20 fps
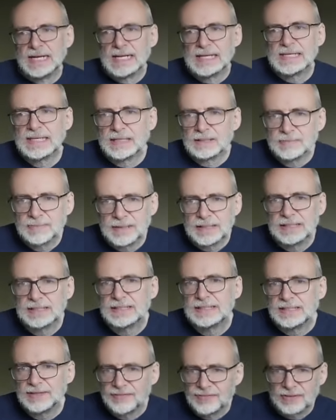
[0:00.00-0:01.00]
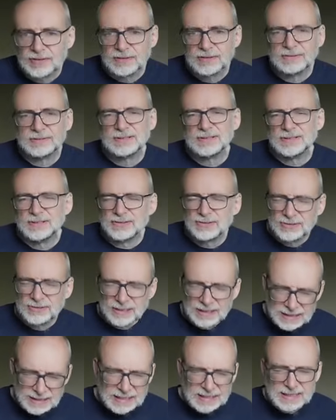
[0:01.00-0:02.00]
a little bit difficult as you're
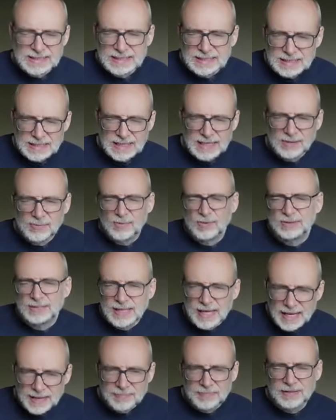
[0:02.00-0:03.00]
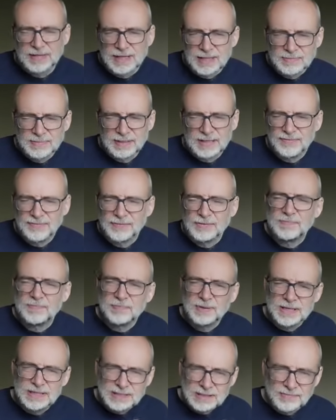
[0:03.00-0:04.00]
trying to understand what's happening. But if you
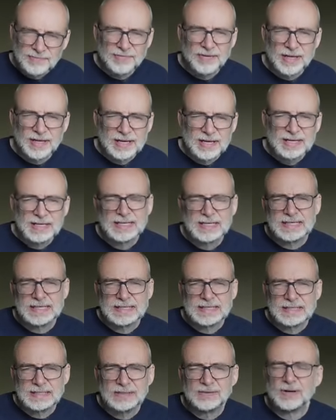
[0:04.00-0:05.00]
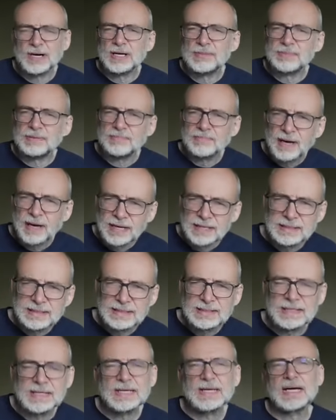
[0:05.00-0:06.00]
persevere and you're
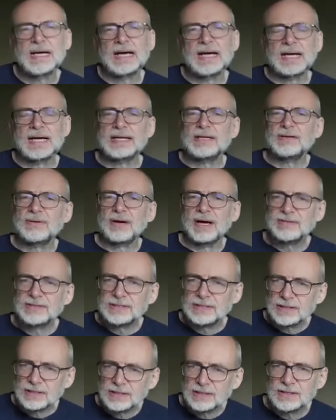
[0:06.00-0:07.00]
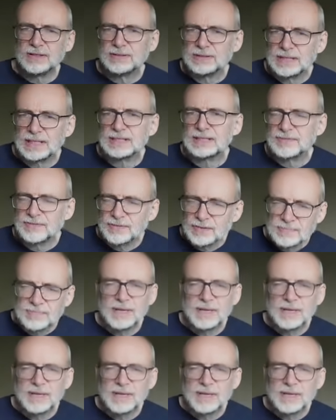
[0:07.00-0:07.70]
open-minded and you have a certain sense of